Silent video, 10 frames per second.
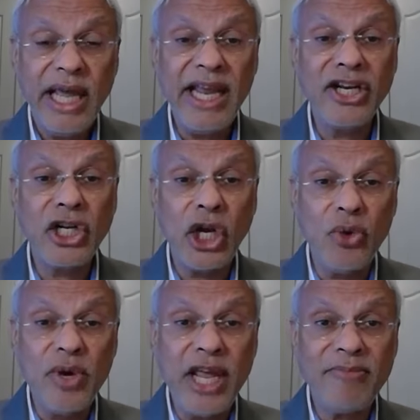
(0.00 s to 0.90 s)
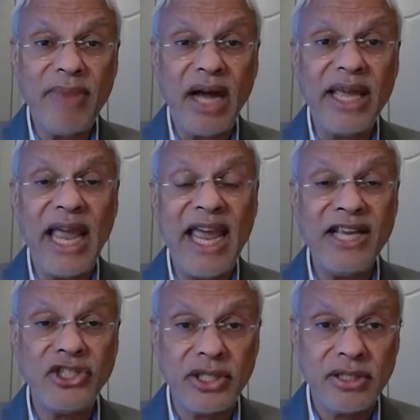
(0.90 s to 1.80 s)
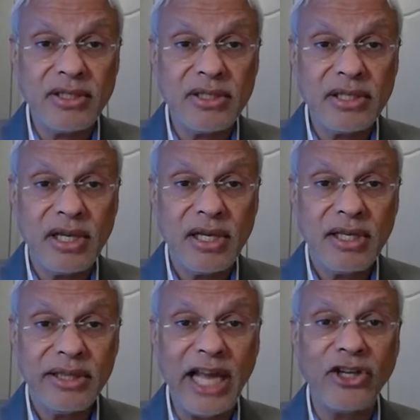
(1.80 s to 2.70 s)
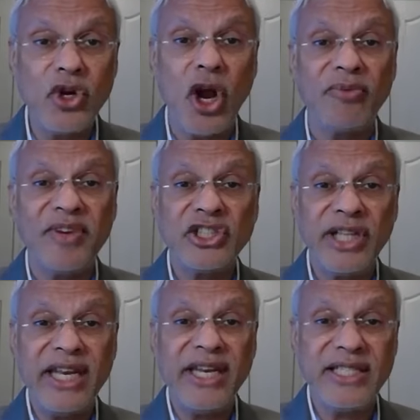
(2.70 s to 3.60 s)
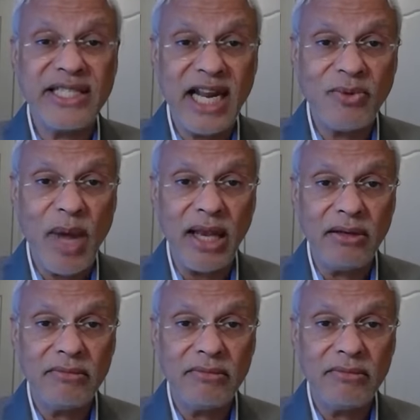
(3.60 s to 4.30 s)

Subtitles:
including by agents that do not wish the Indian state well.